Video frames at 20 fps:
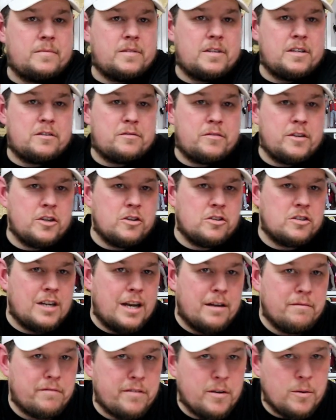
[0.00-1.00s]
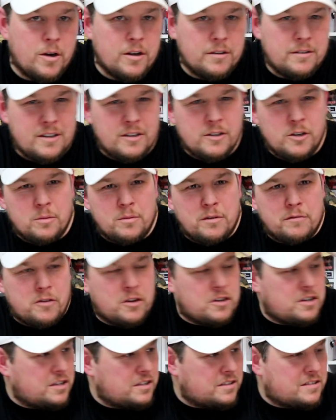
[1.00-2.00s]
this video's a lengthy one. I hope you've
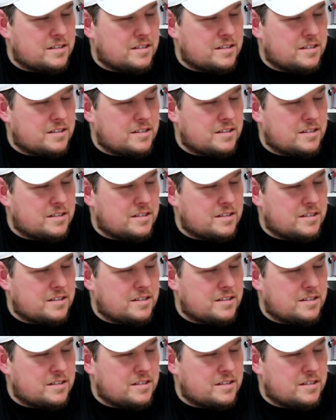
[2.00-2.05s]
got your